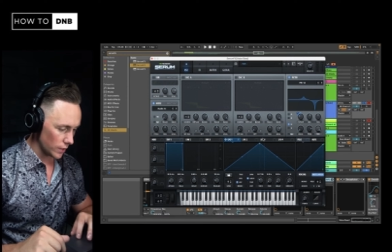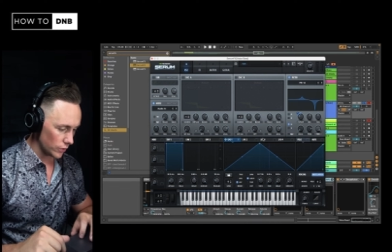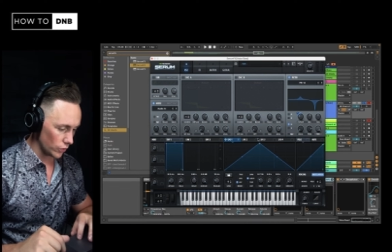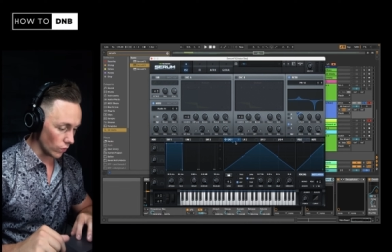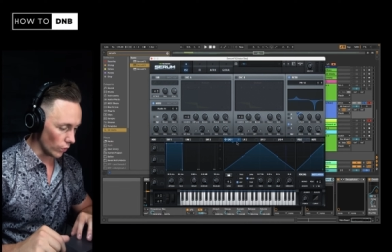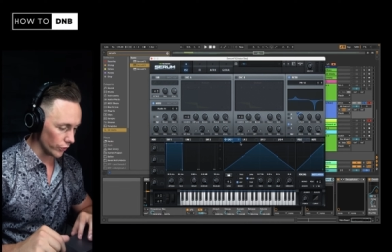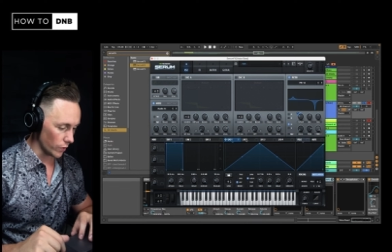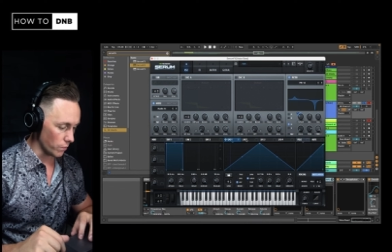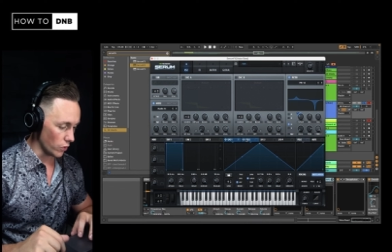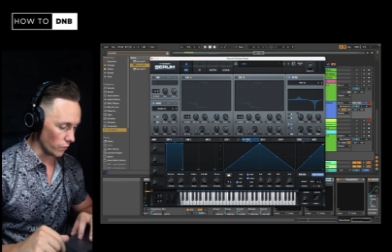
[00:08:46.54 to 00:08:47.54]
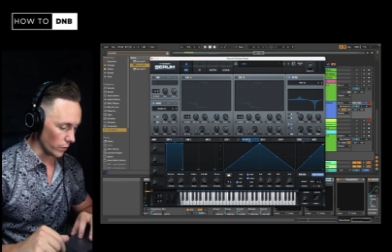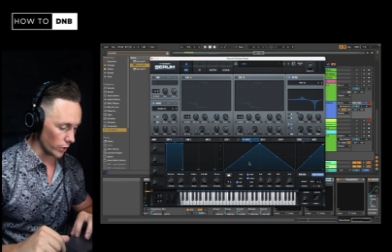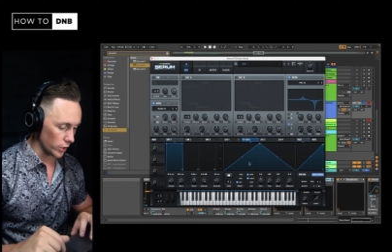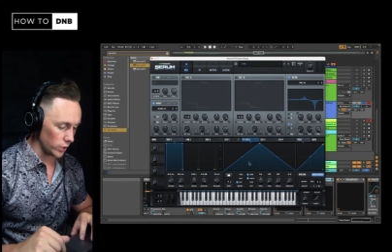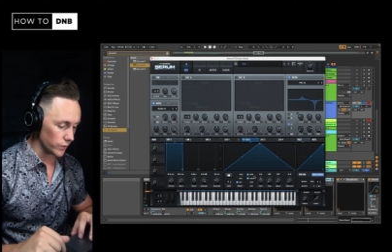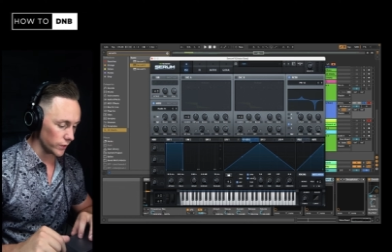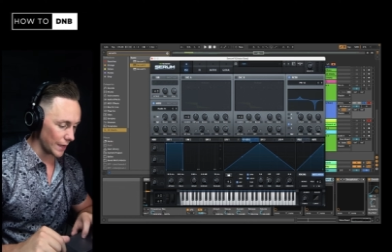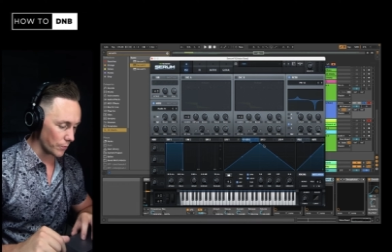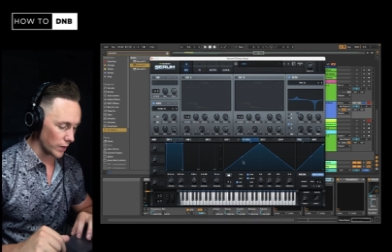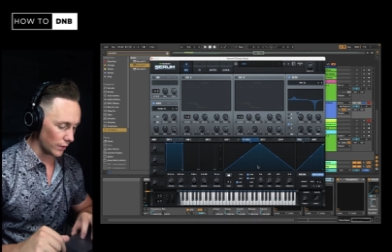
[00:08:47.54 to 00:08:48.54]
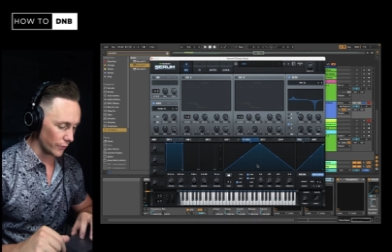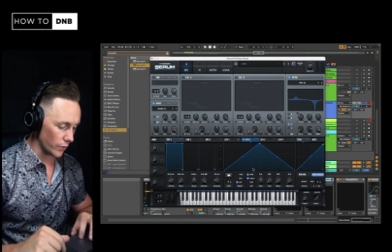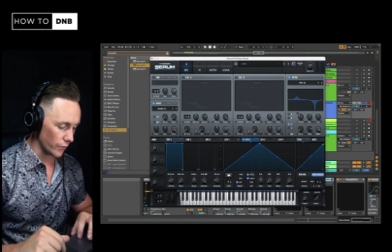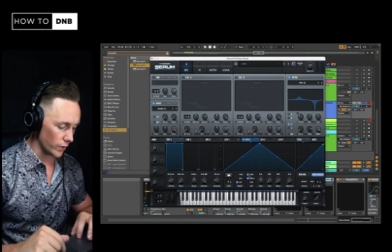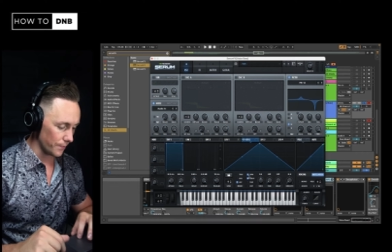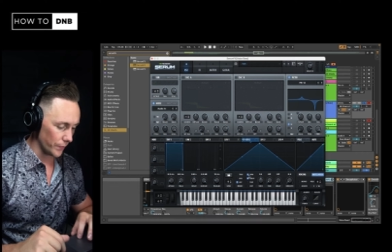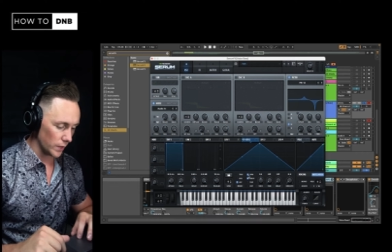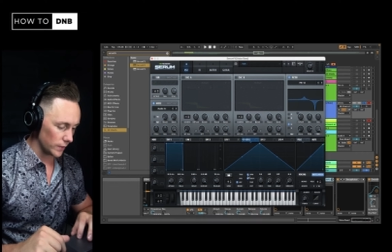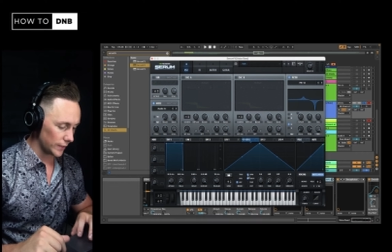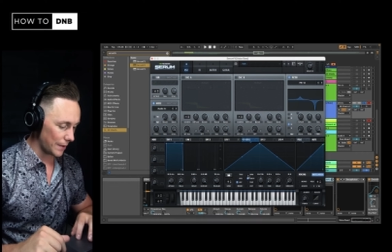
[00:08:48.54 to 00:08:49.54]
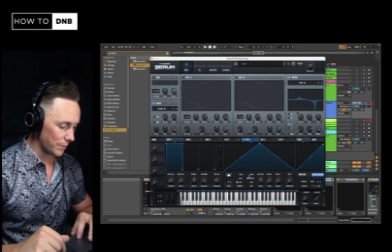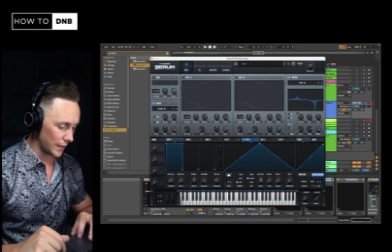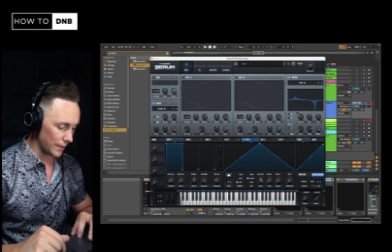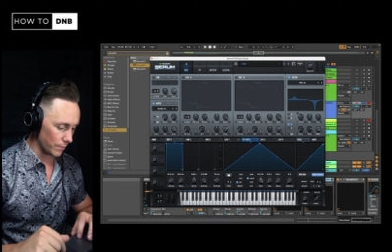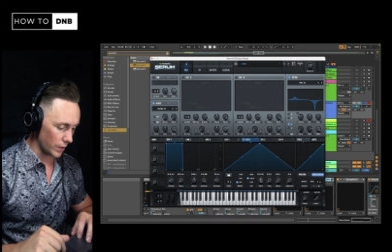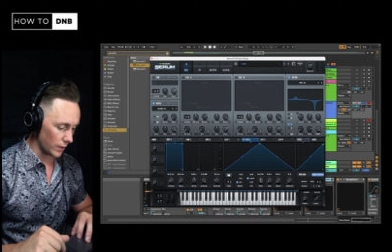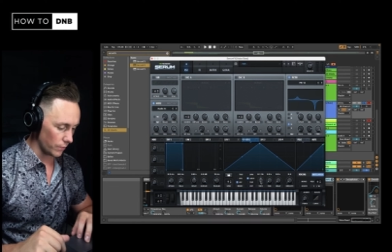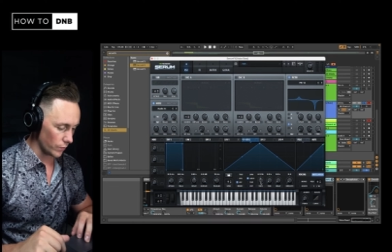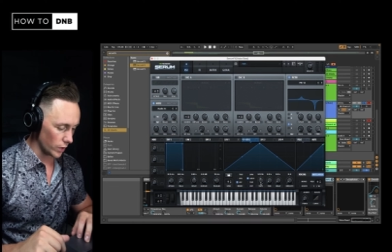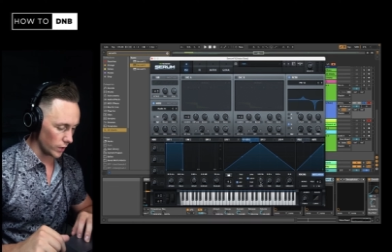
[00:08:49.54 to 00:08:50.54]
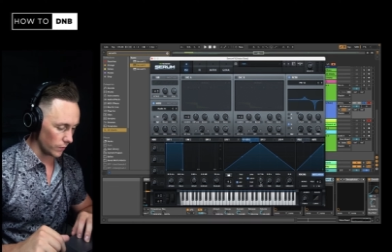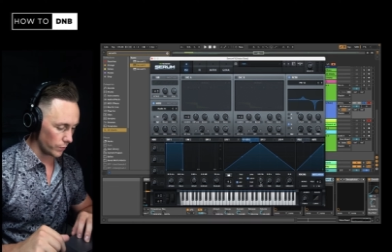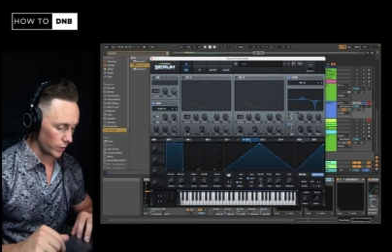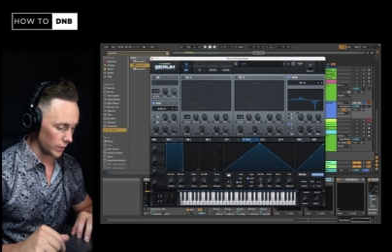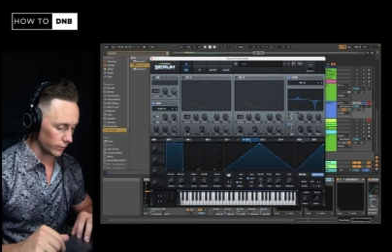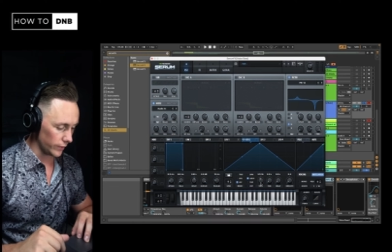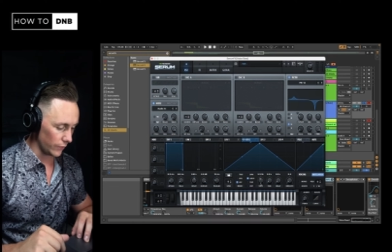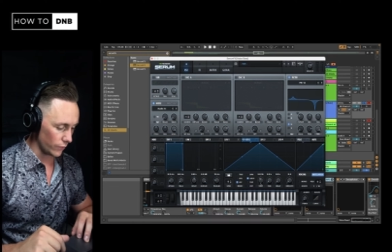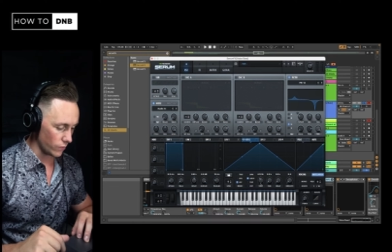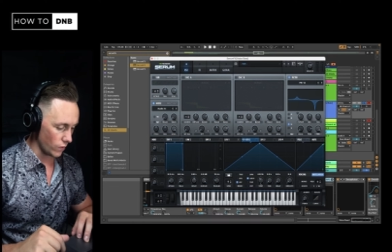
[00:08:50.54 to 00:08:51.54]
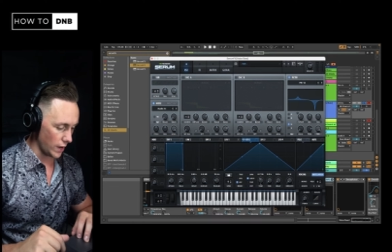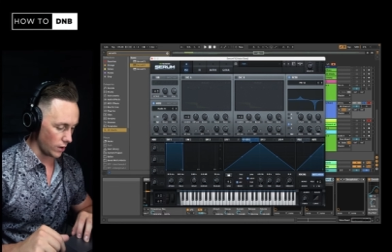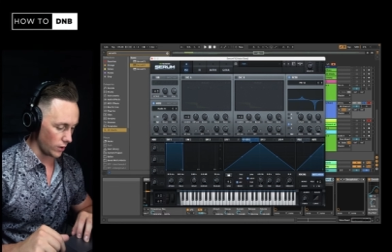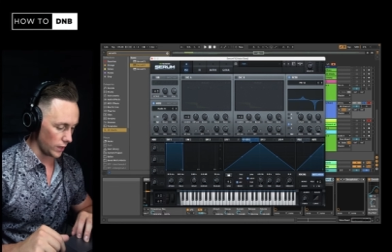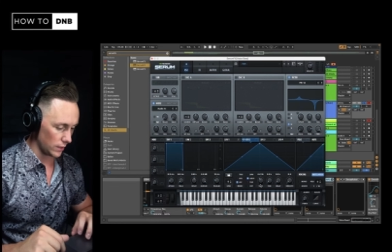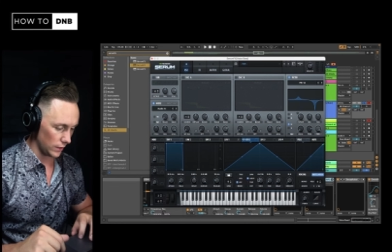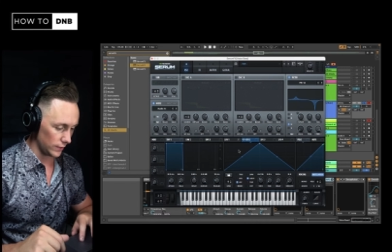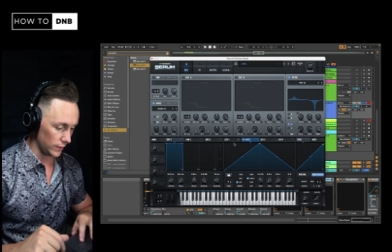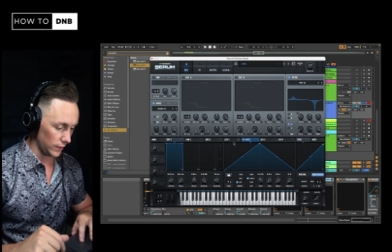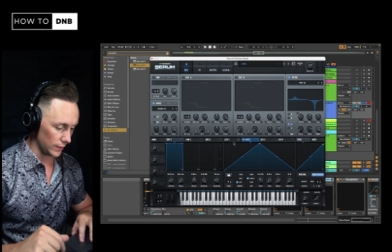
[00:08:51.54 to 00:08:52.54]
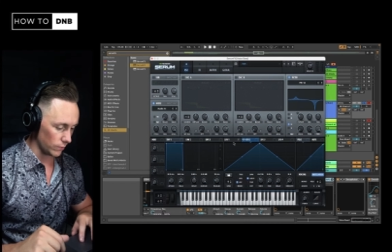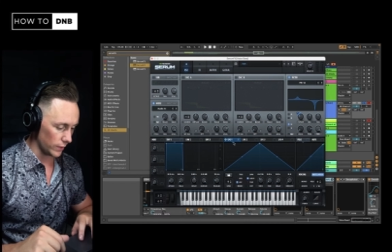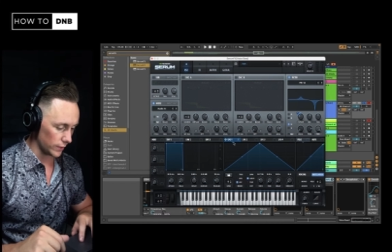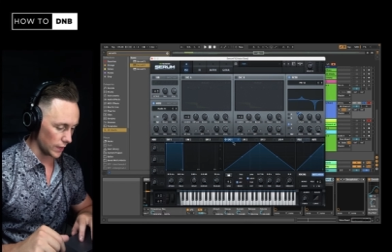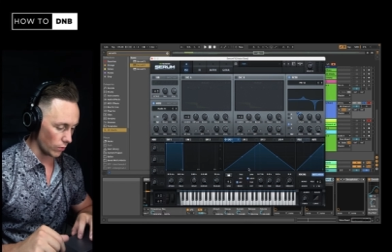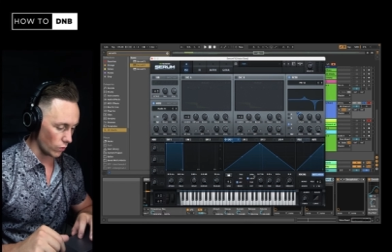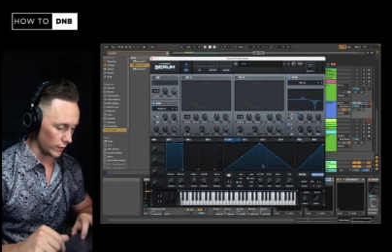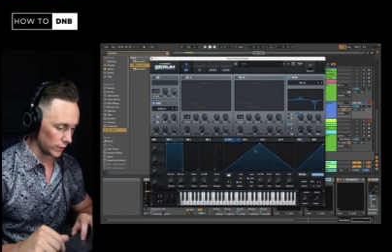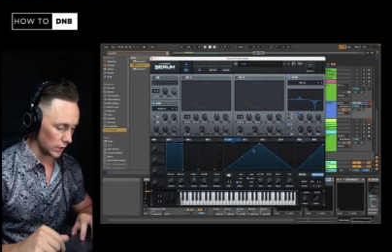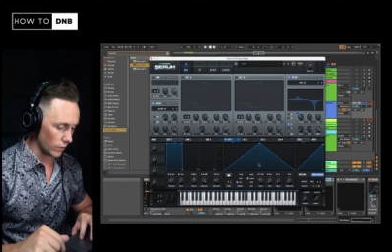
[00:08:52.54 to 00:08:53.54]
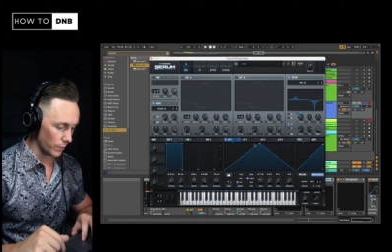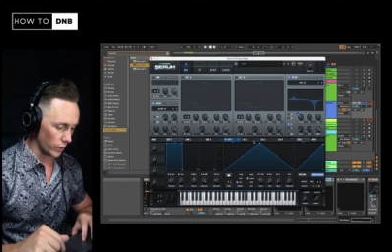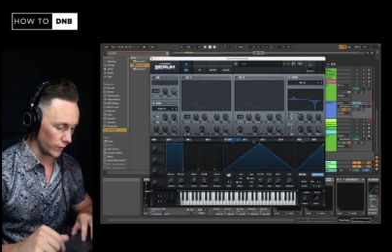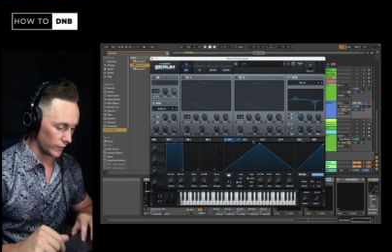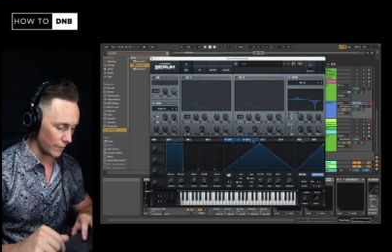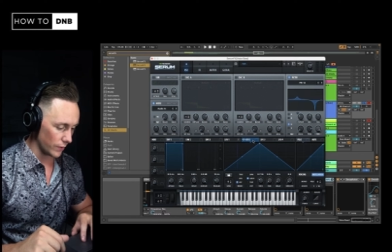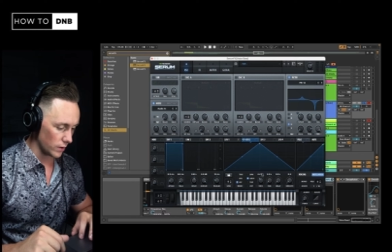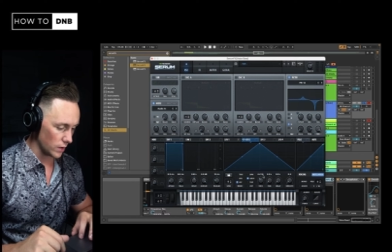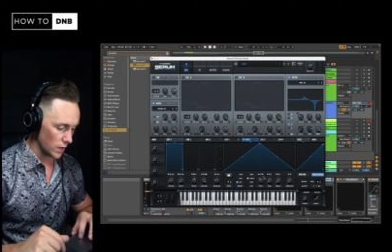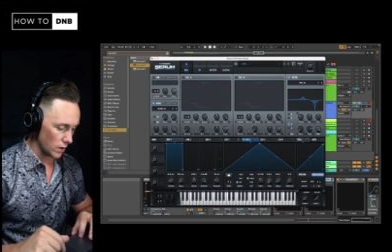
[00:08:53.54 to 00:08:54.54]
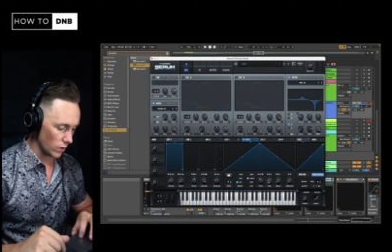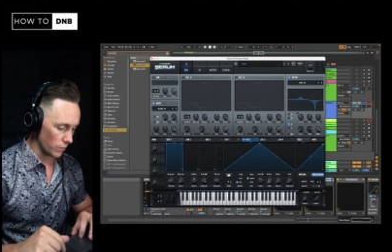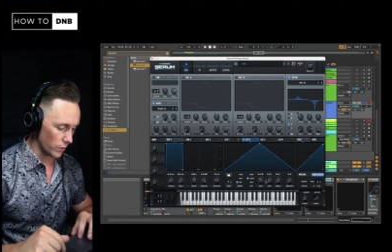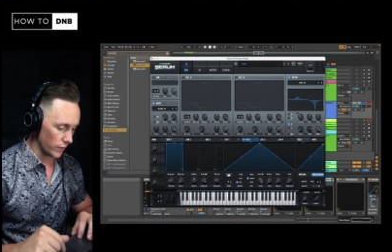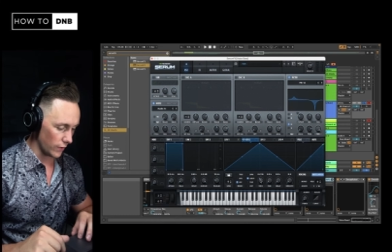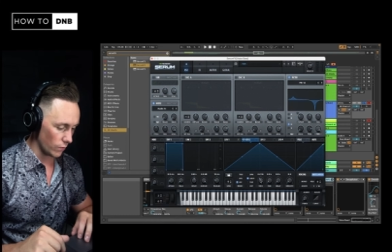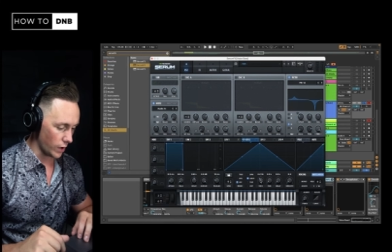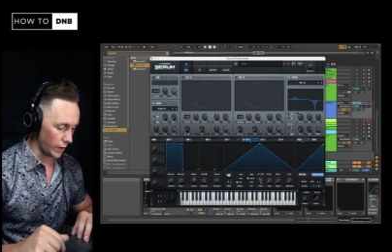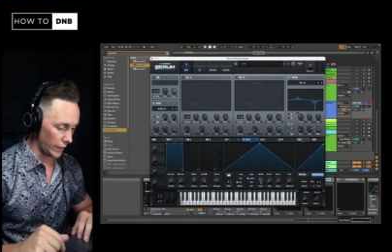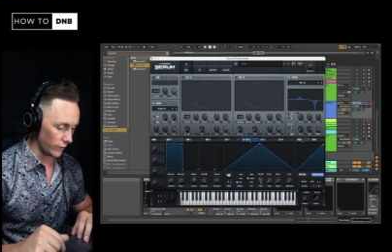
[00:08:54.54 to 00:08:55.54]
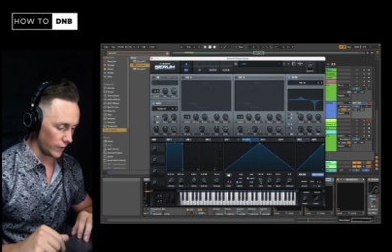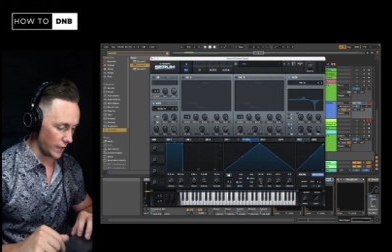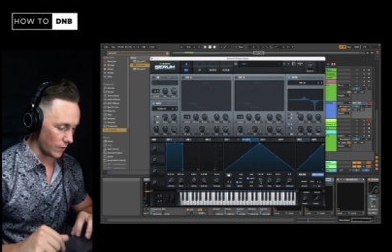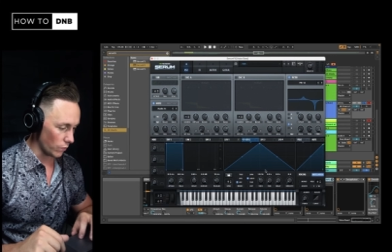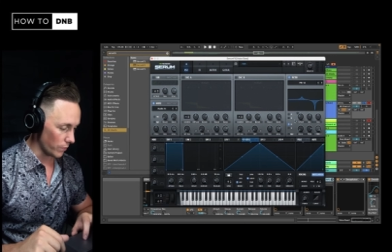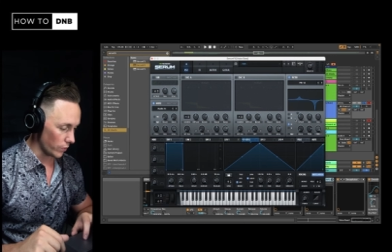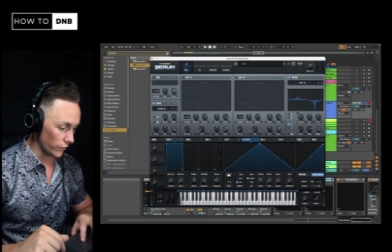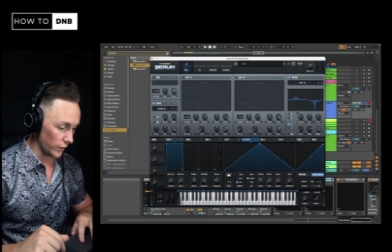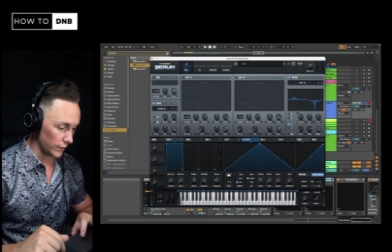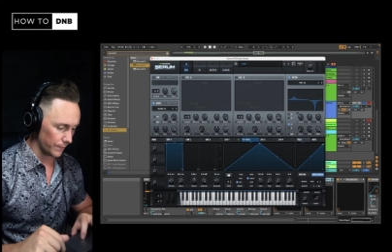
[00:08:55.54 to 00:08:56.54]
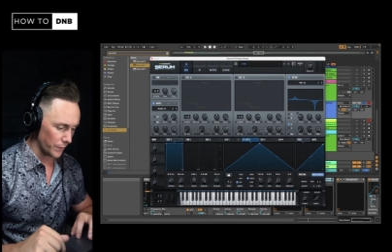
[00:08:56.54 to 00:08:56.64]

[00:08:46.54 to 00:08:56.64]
to also move, but we're going to use a separate LFO for it. Same thing, but we're going to put a different rate on it. Let's see, this one is quite slow at 0.7. We're going to put this one, let's say, at 1.6.